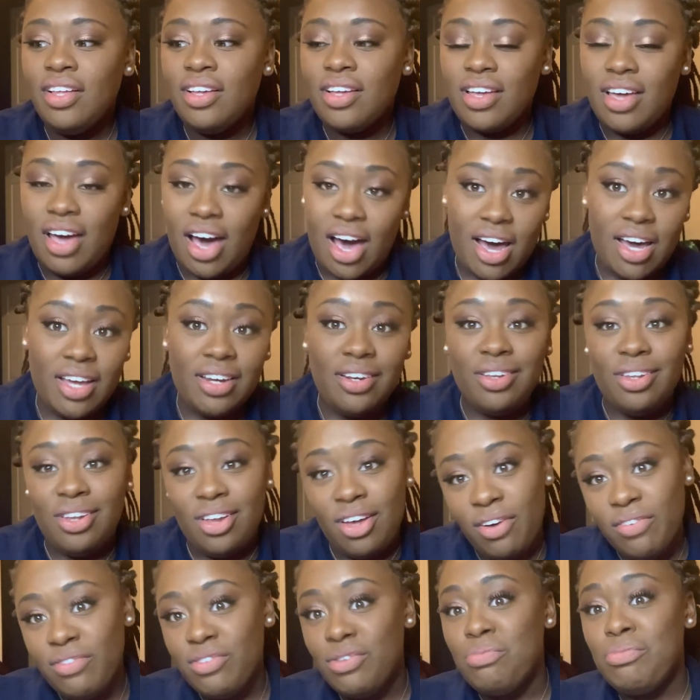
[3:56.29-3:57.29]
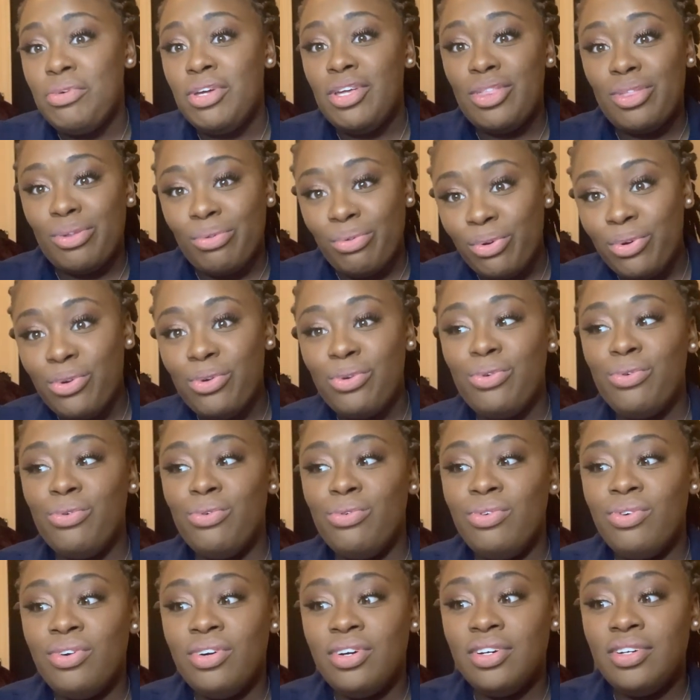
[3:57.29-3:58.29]
God loved me
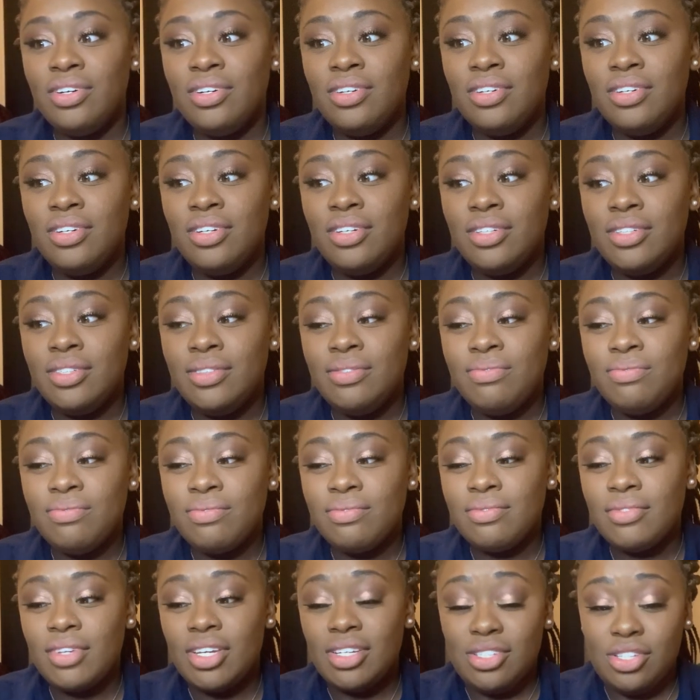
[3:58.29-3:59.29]
through a